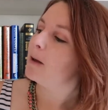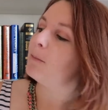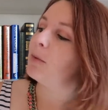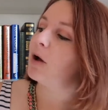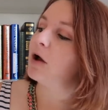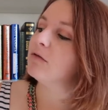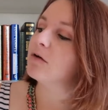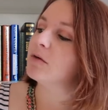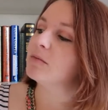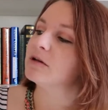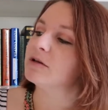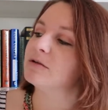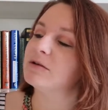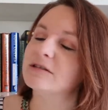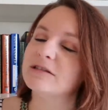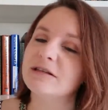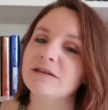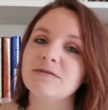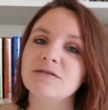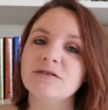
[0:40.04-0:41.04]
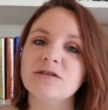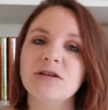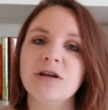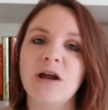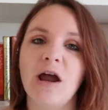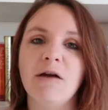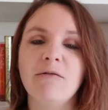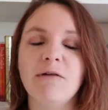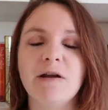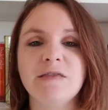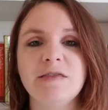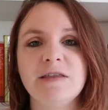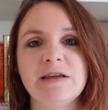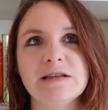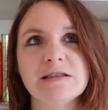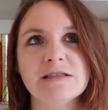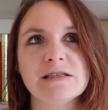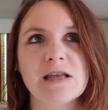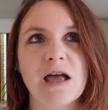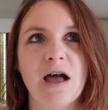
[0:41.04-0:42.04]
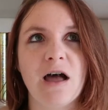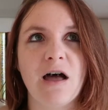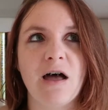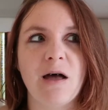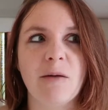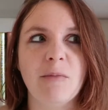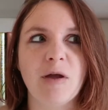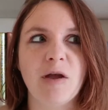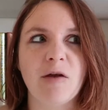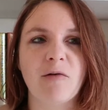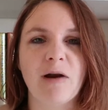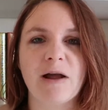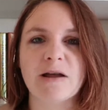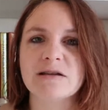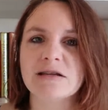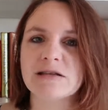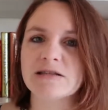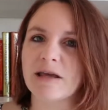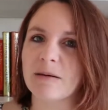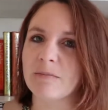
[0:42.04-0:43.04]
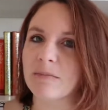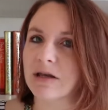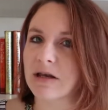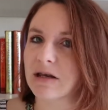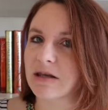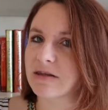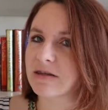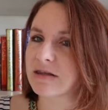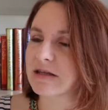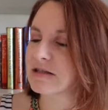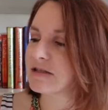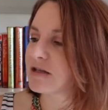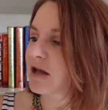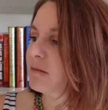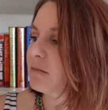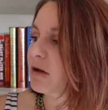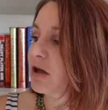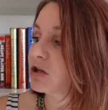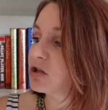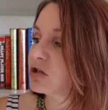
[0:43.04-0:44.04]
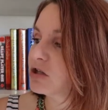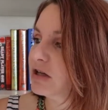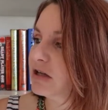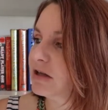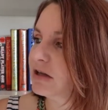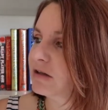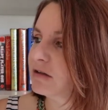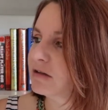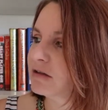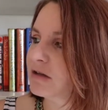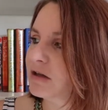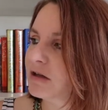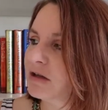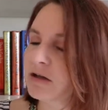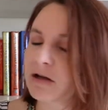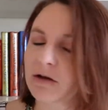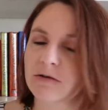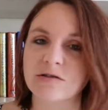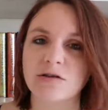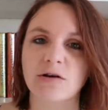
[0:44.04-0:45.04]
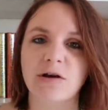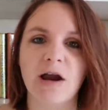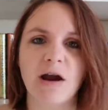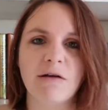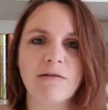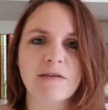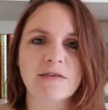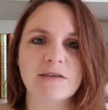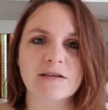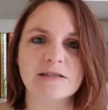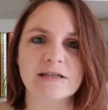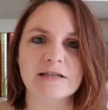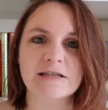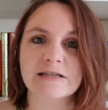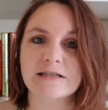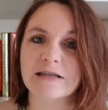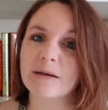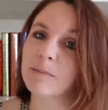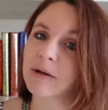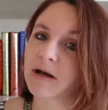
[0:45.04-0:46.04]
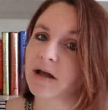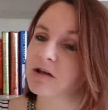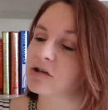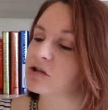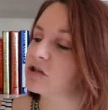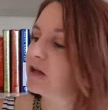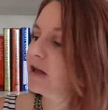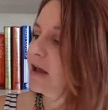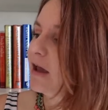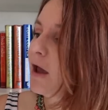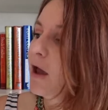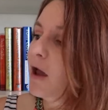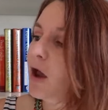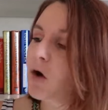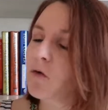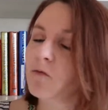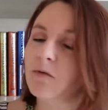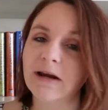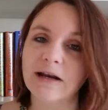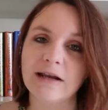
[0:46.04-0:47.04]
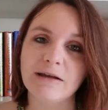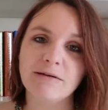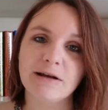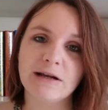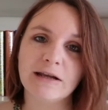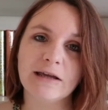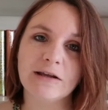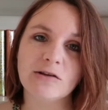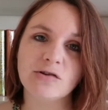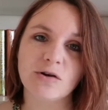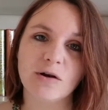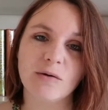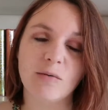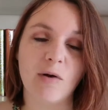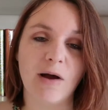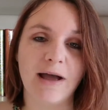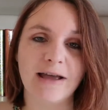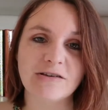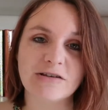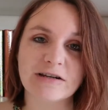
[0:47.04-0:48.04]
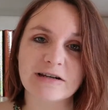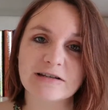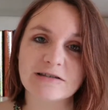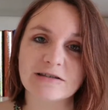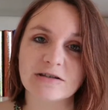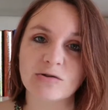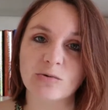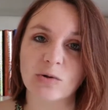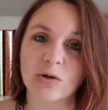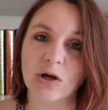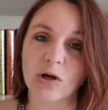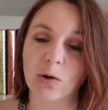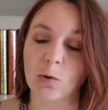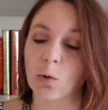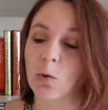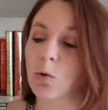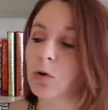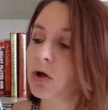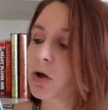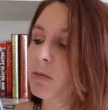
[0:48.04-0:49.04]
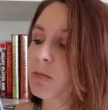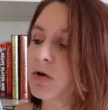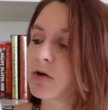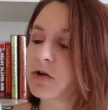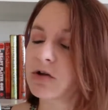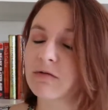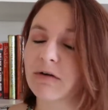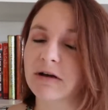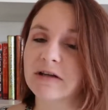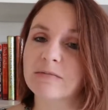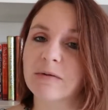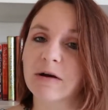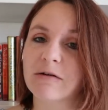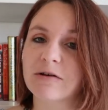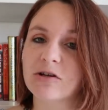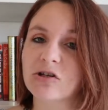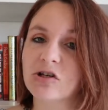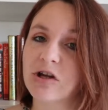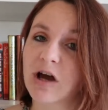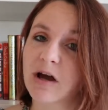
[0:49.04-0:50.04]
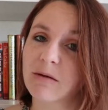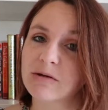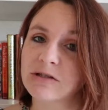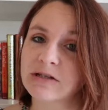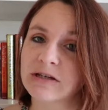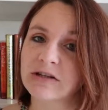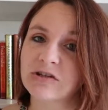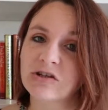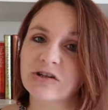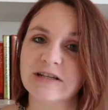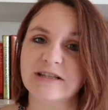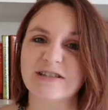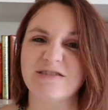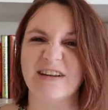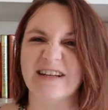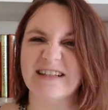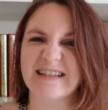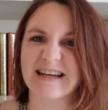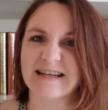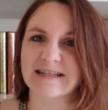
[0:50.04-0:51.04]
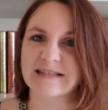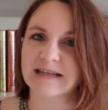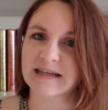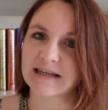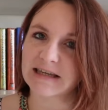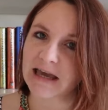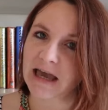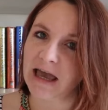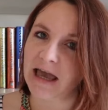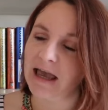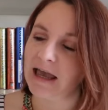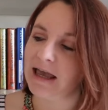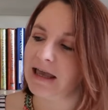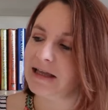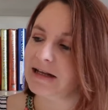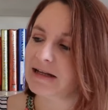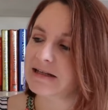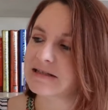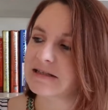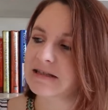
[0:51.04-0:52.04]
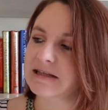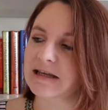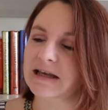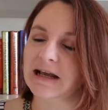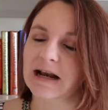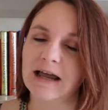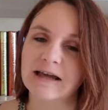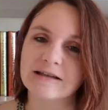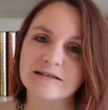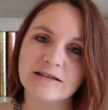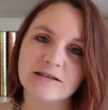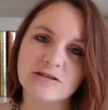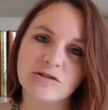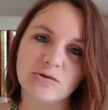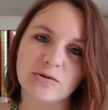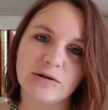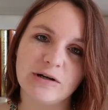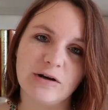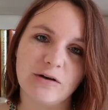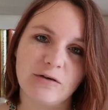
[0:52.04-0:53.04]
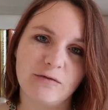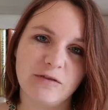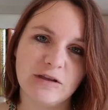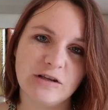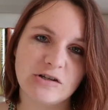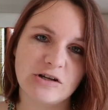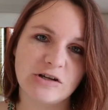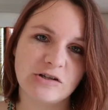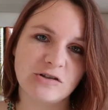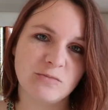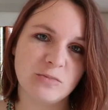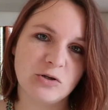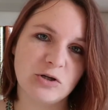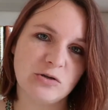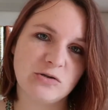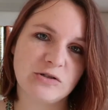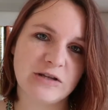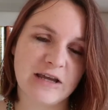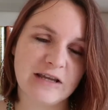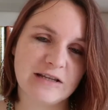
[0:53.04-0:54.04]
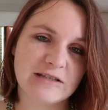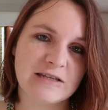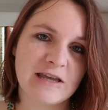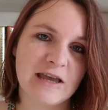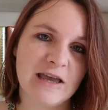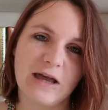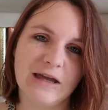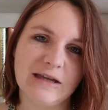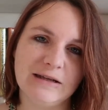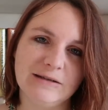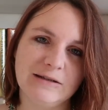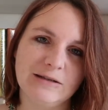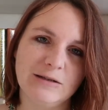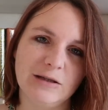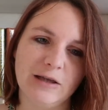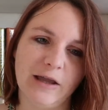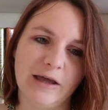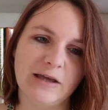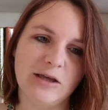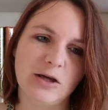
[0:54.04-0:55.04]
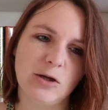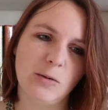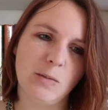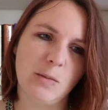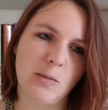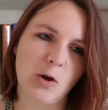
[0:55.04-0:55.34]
by Robert Louis Stevenson. I read this around December this time last year. I read this in December last year. Really, really enjoyable. I actually listened to it on audiobook narrated by Richard Armitage. It's fantastic. It is the classic story of the gentleman who takes a like